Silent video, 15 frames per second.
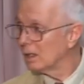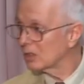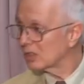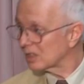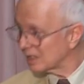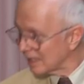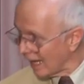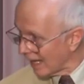
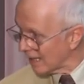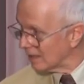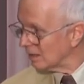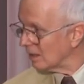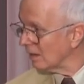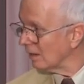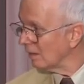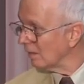
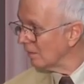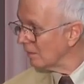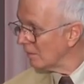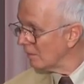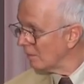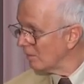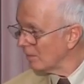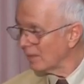state,
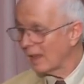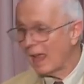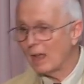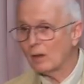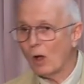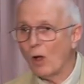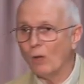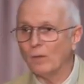
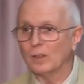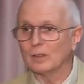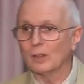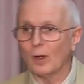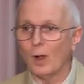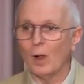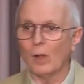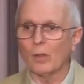and often
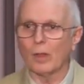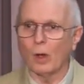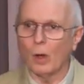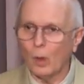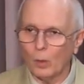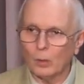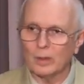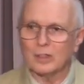called the
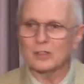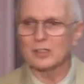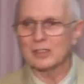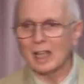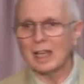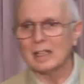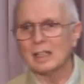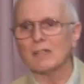holy
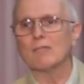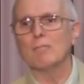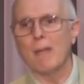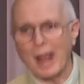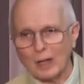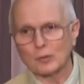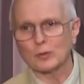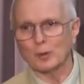state of
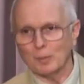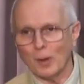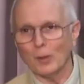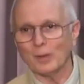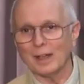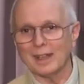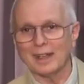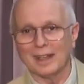
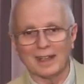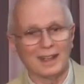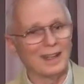matrimony.